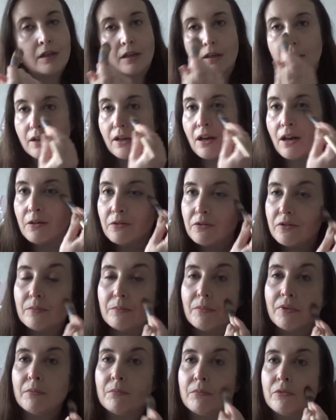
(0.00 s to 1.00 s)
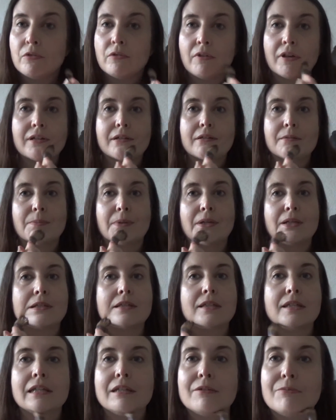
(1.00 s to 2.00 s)
you know, something more
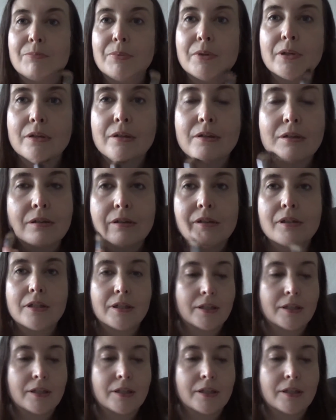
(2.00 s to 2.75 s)
expensive. But